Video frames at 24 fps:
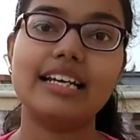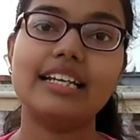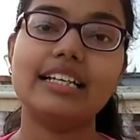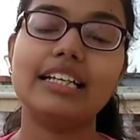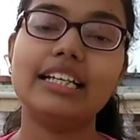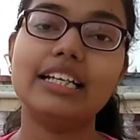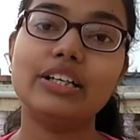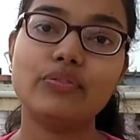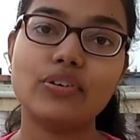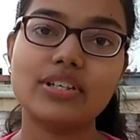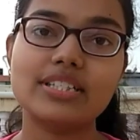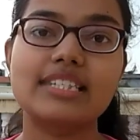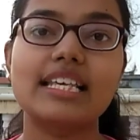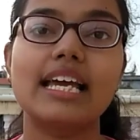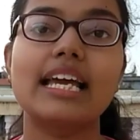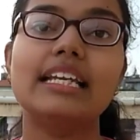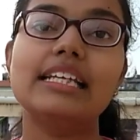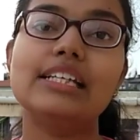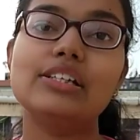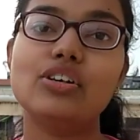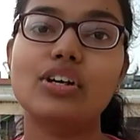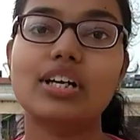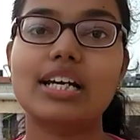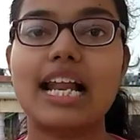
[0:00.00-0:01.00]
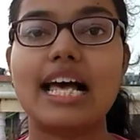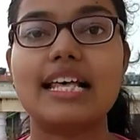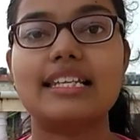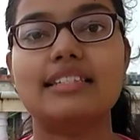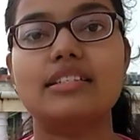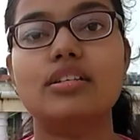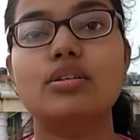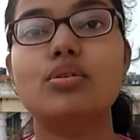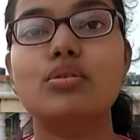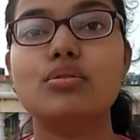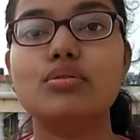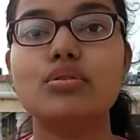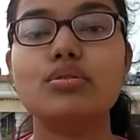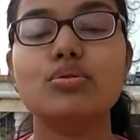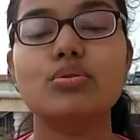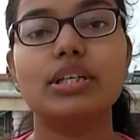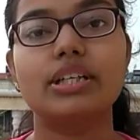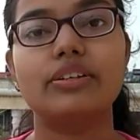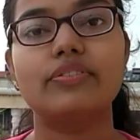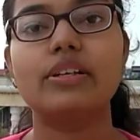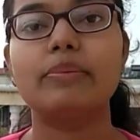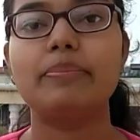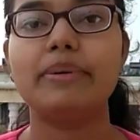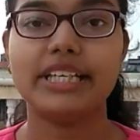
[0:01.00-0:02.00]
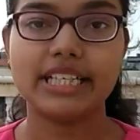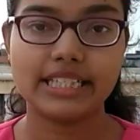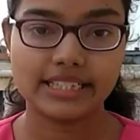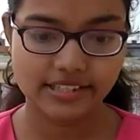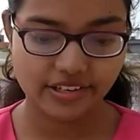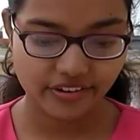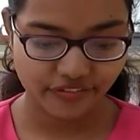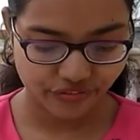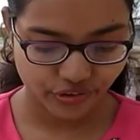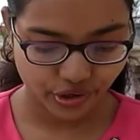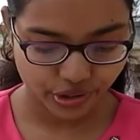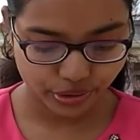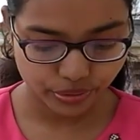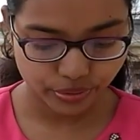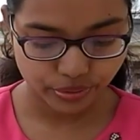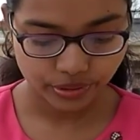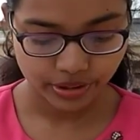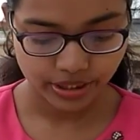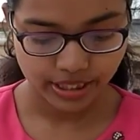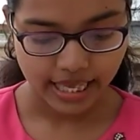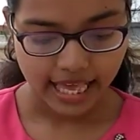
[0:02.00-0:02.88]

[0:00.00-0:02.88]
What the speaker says: It was there in your class 10 also. So it will be easier for you.